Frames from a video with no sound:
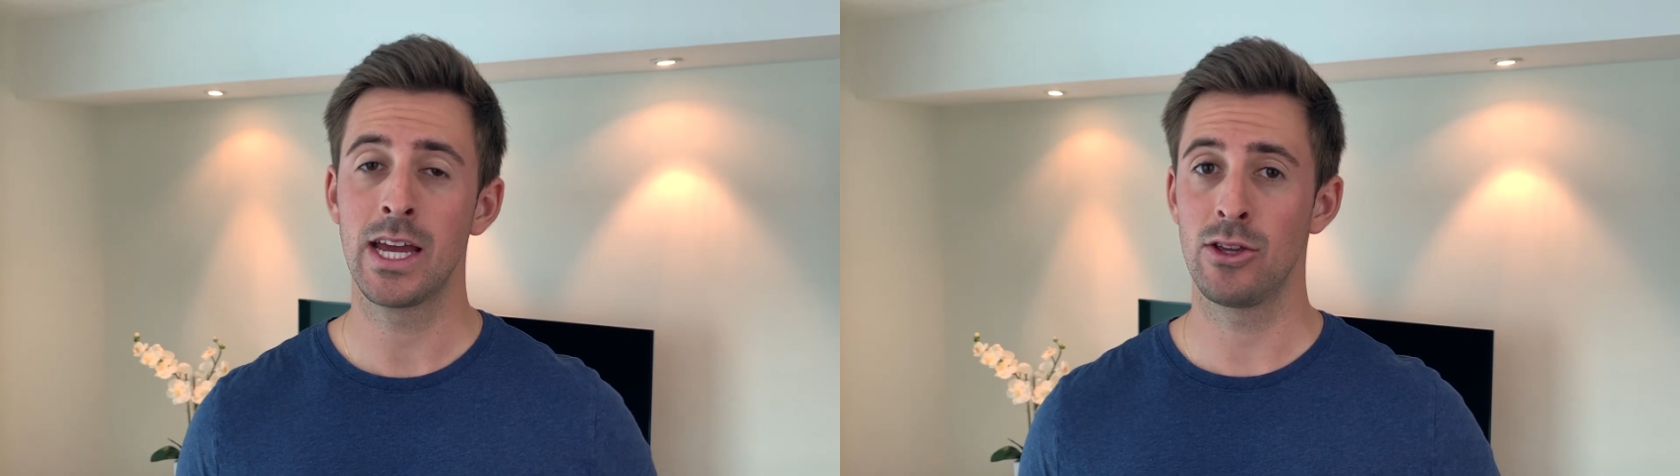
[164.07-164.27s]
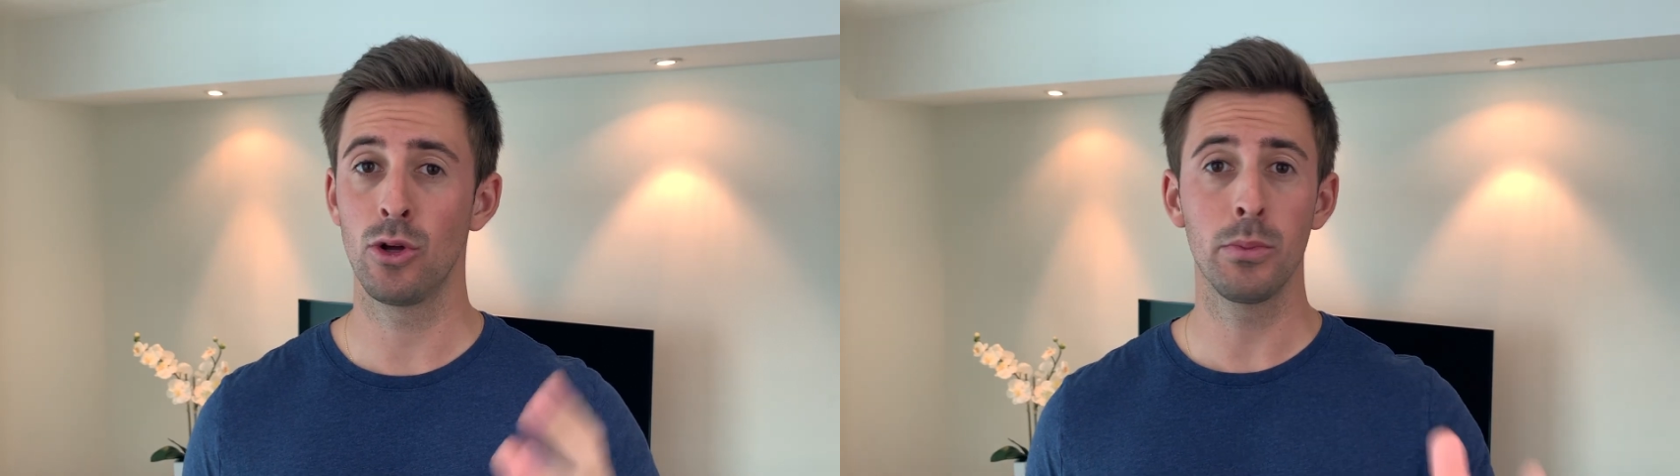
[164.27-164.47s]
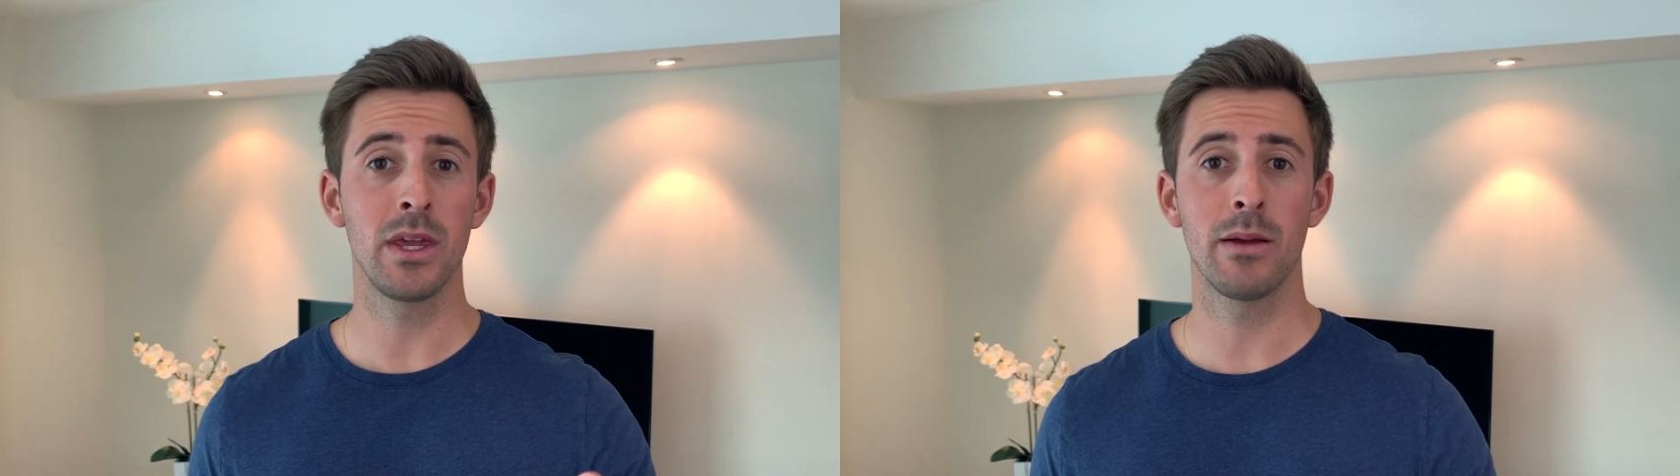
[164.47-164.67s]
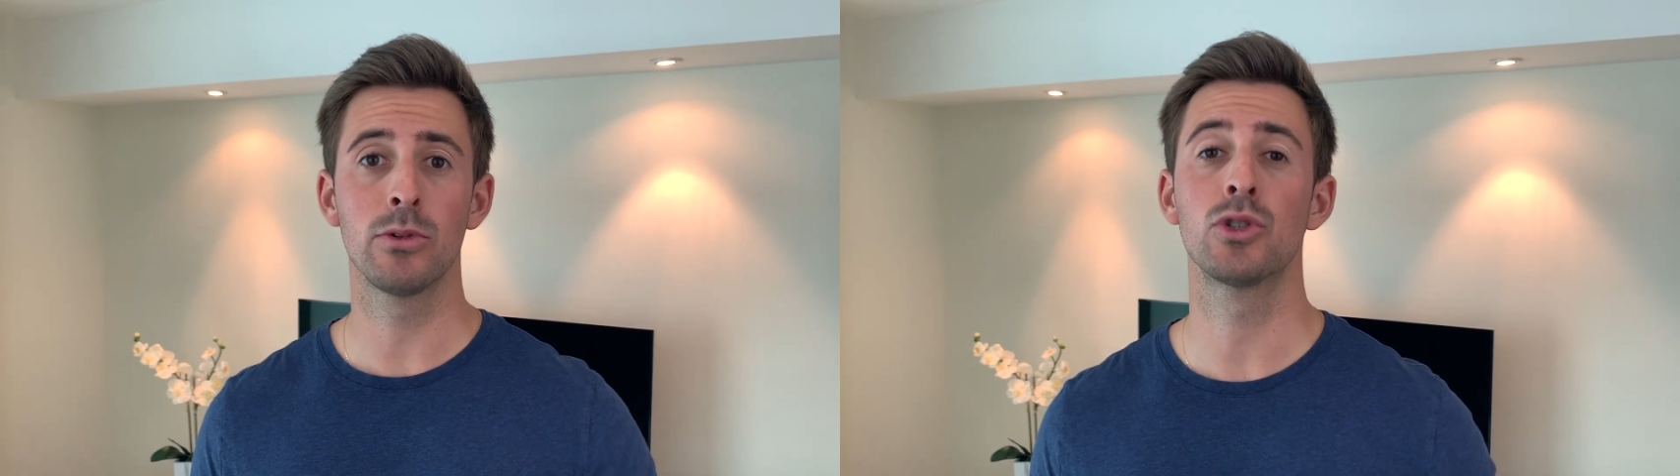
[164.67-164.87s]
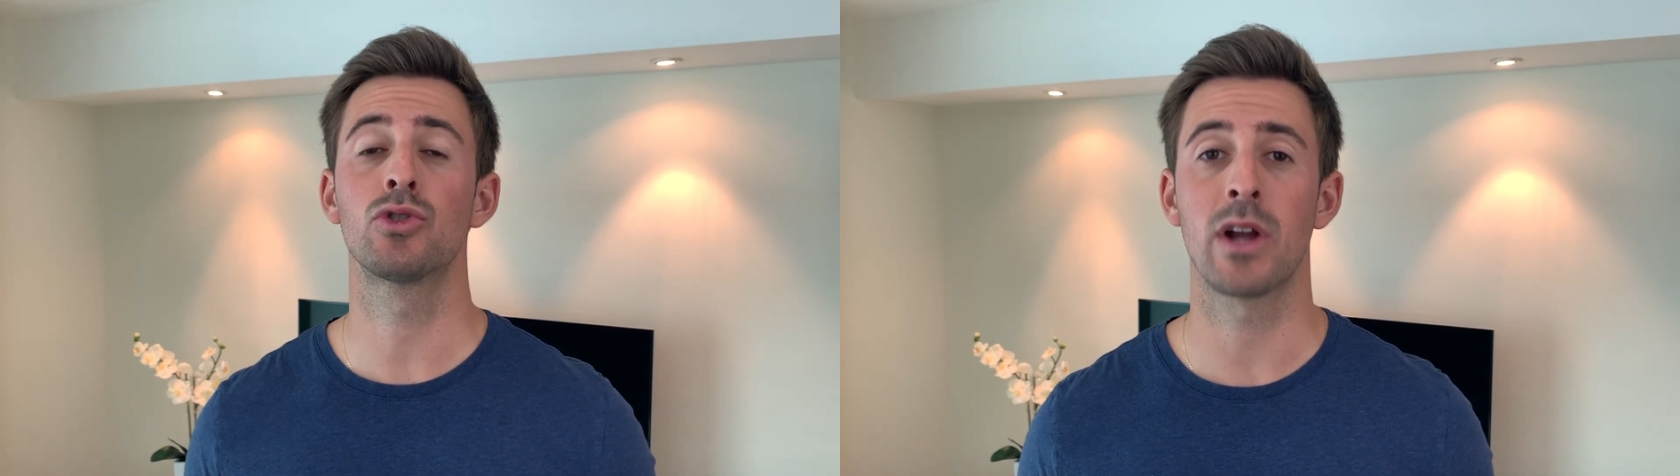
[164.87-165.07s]
and you'll be
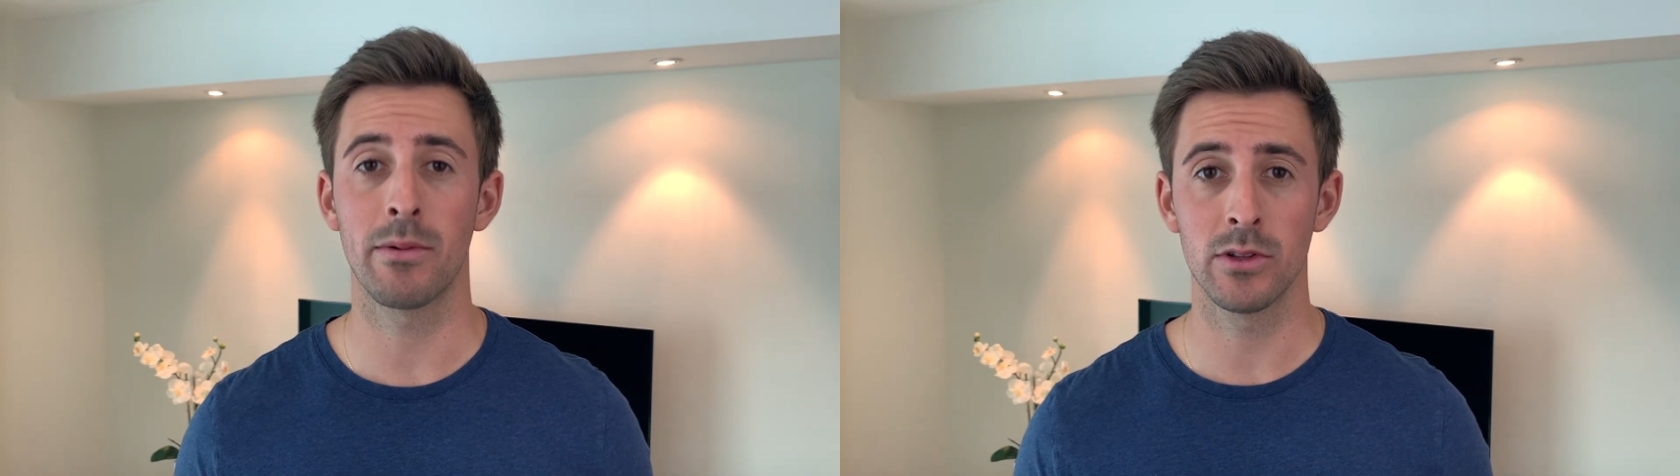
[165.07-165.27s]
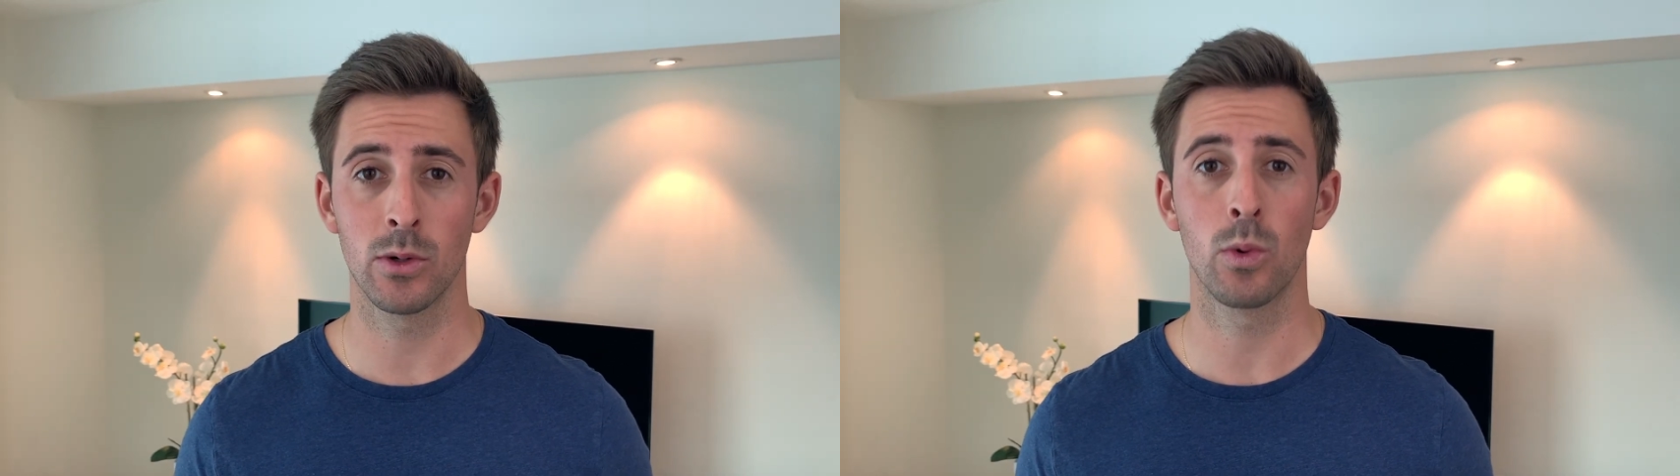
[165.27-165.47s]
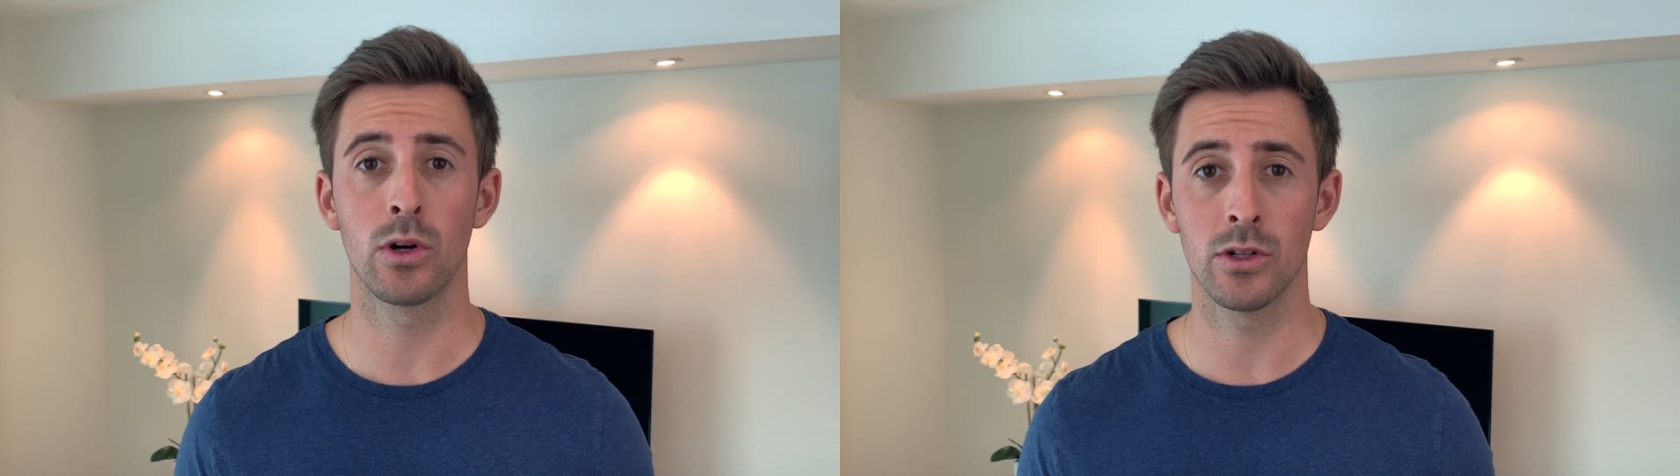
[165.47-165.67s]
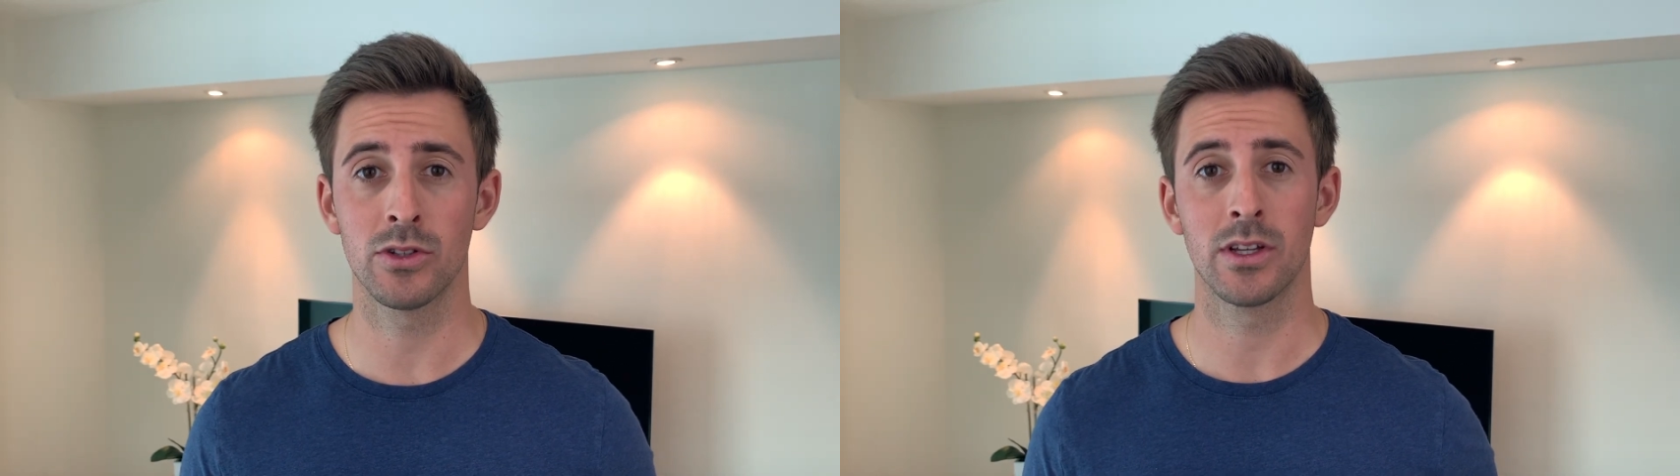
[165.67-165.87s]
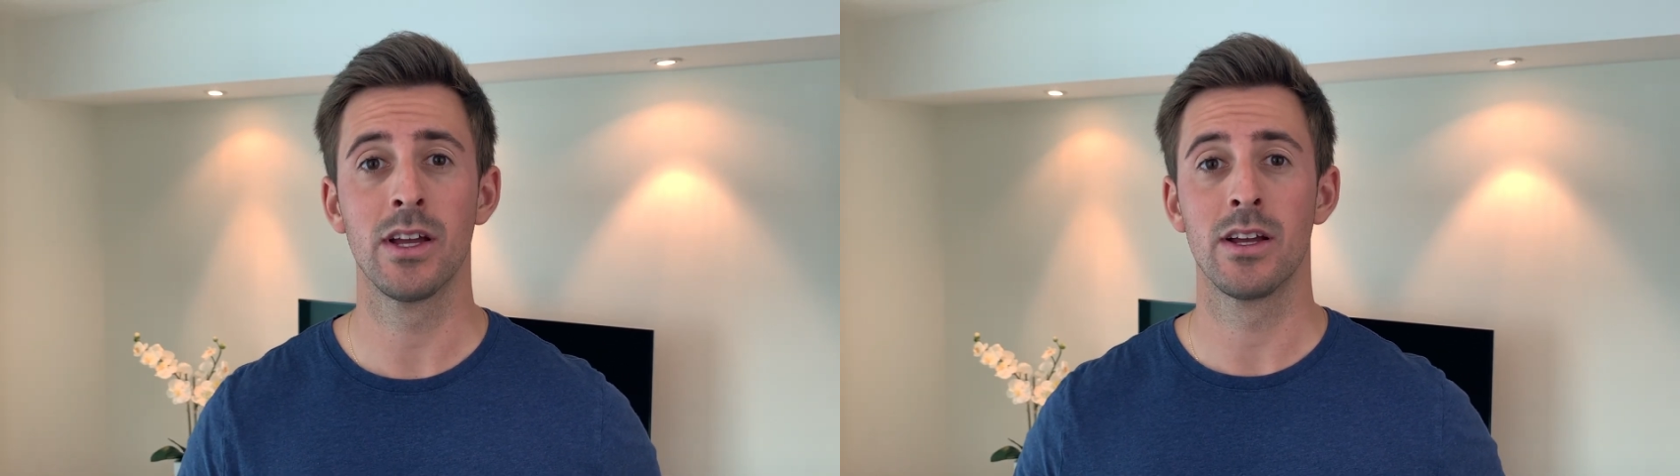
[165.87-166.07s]
able to travel the
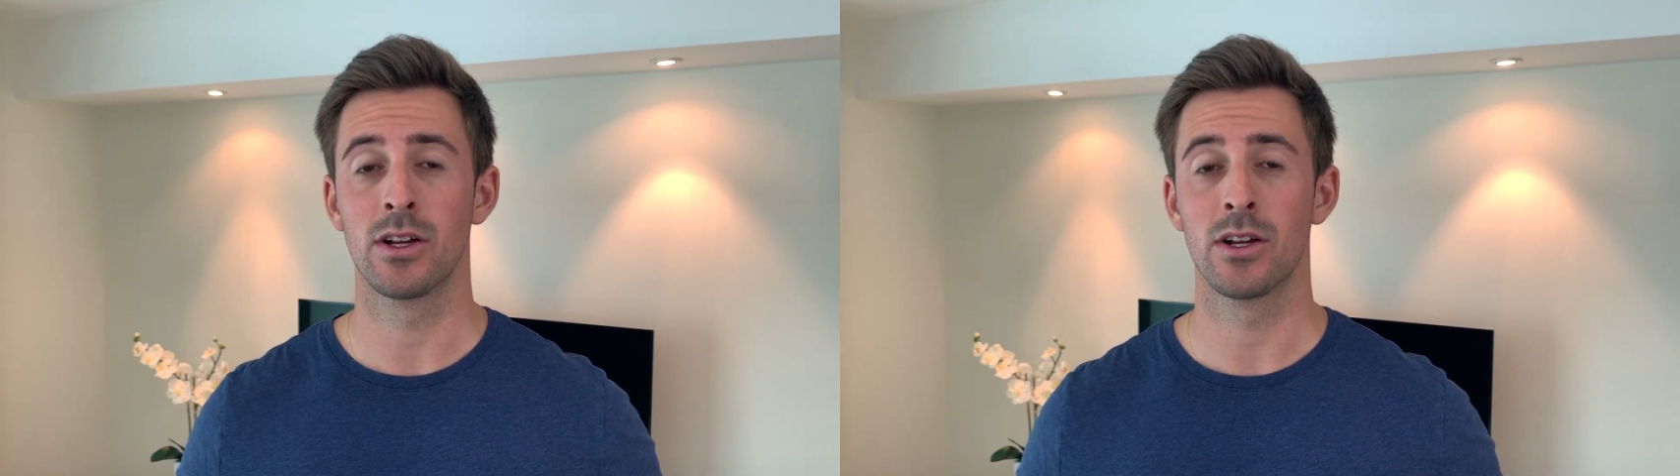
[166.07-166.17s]
world